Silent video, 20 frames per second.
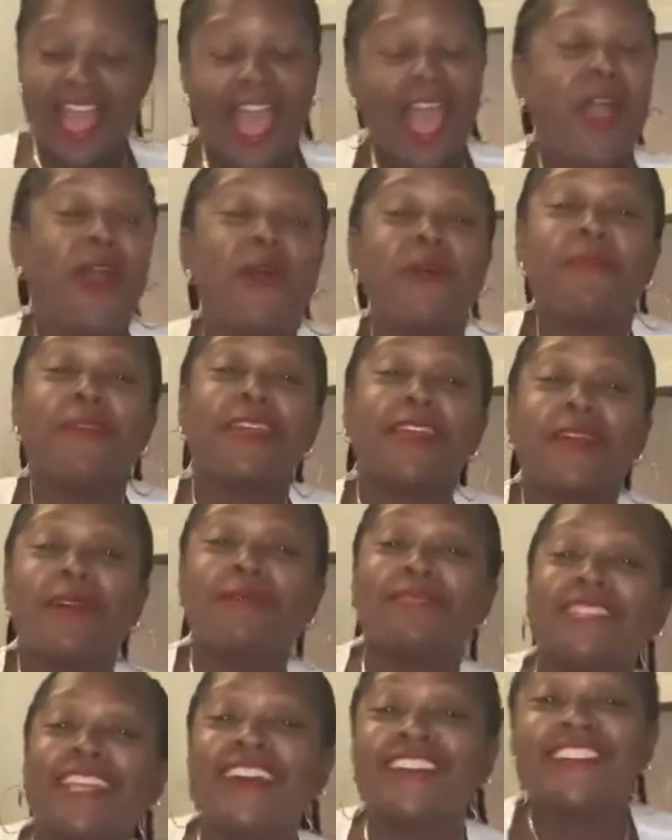I hope it
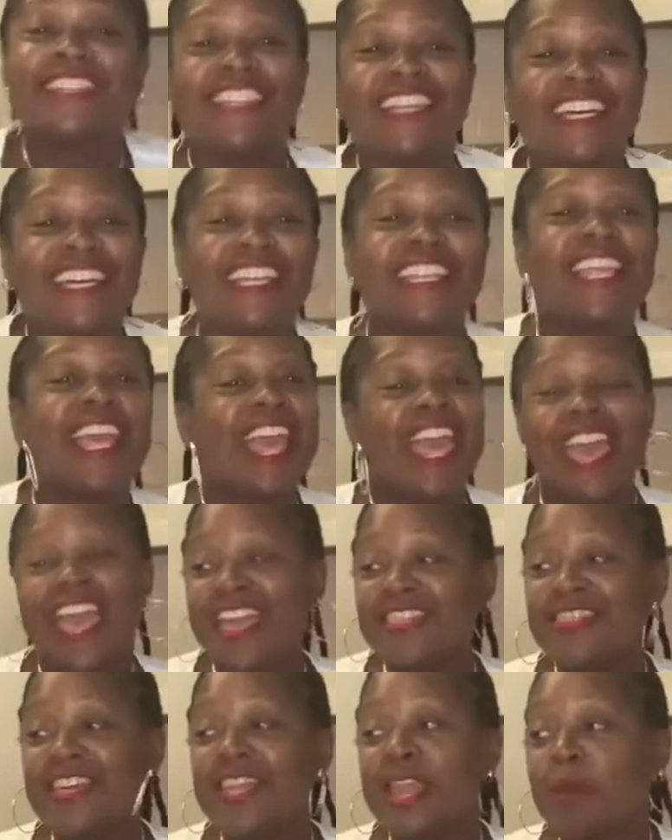comes out good.
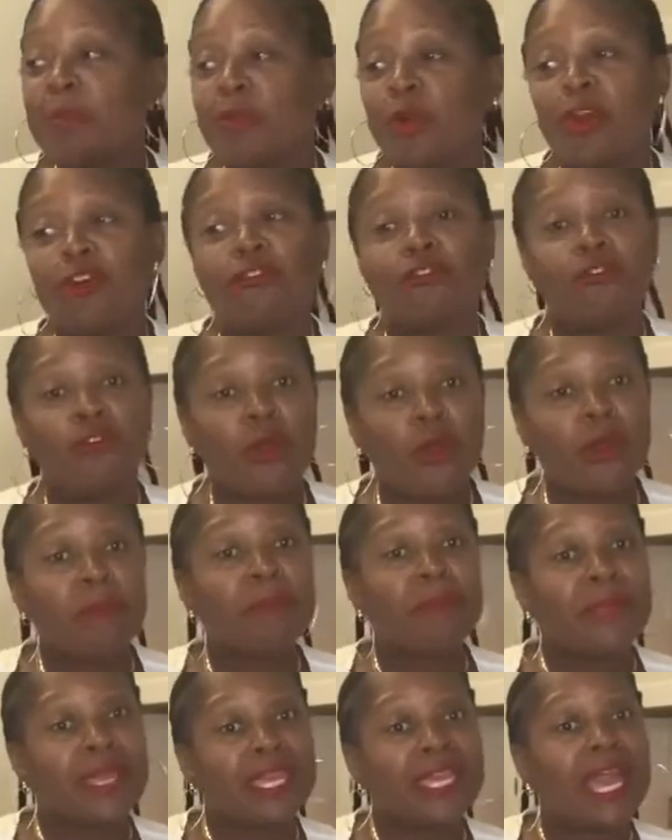And then I bought
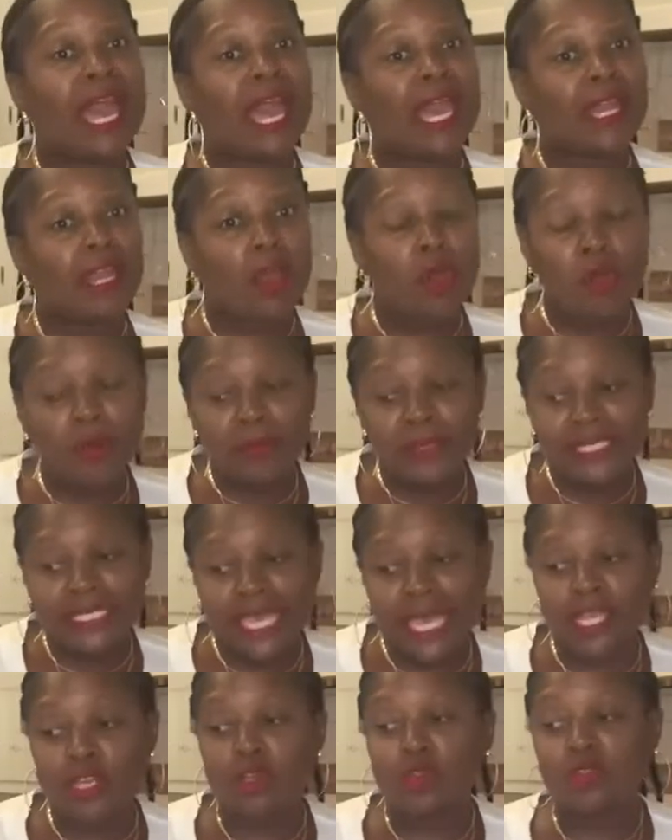4 big Idaho
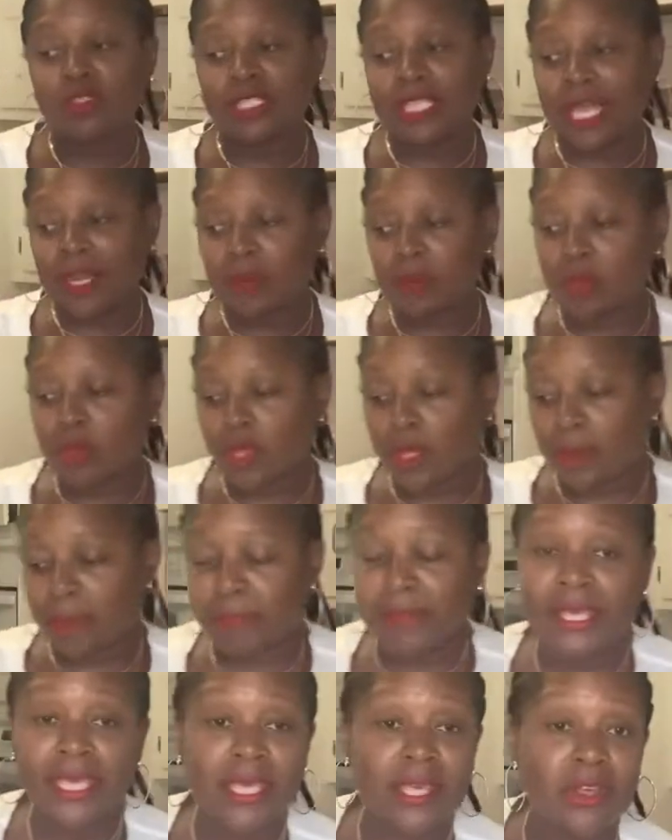potatoes that I'm
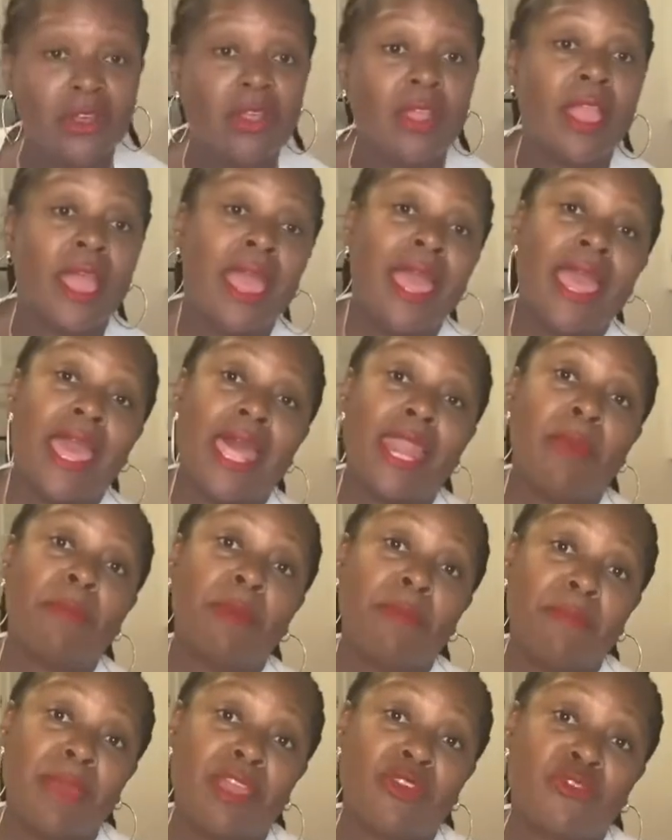gonna peel and
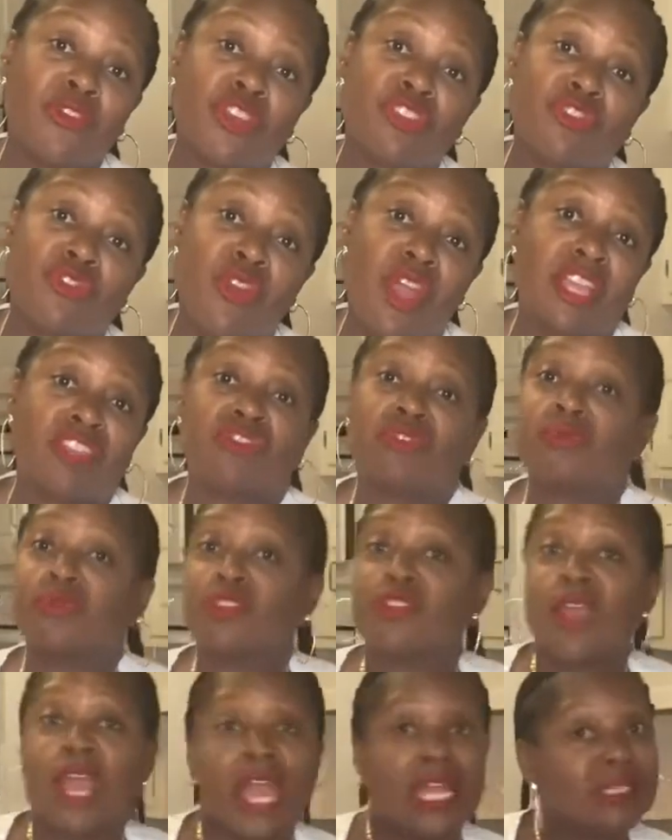I'm gonna make French fries from
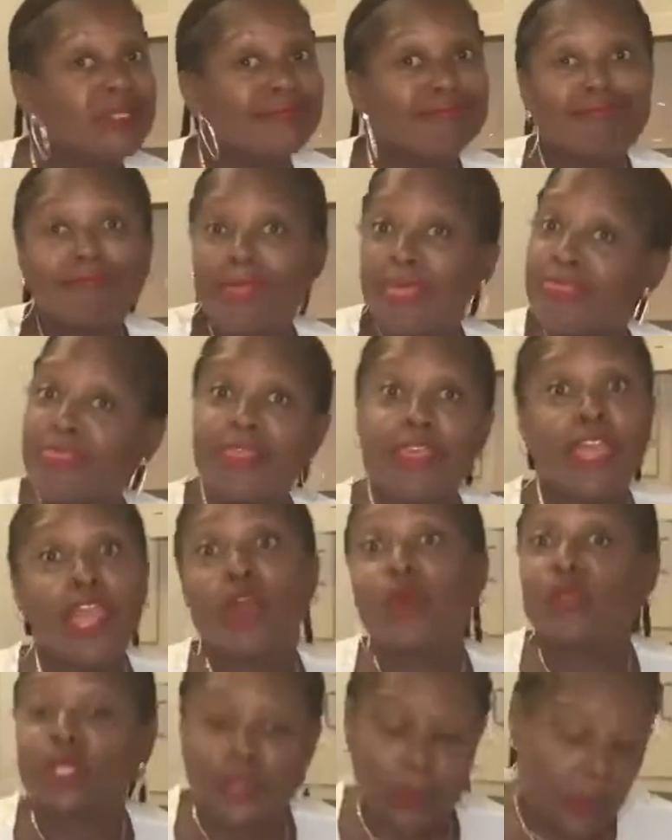scratch.
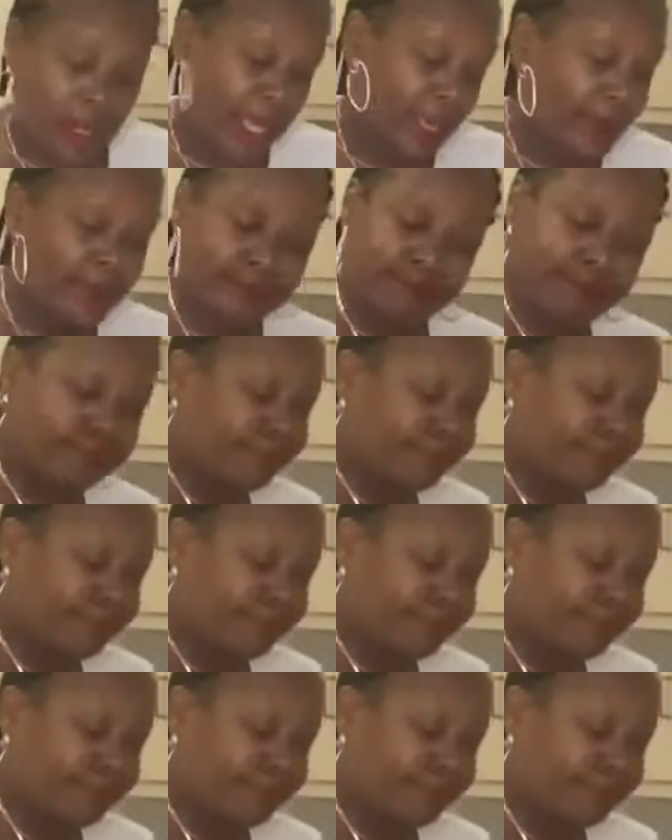The only way.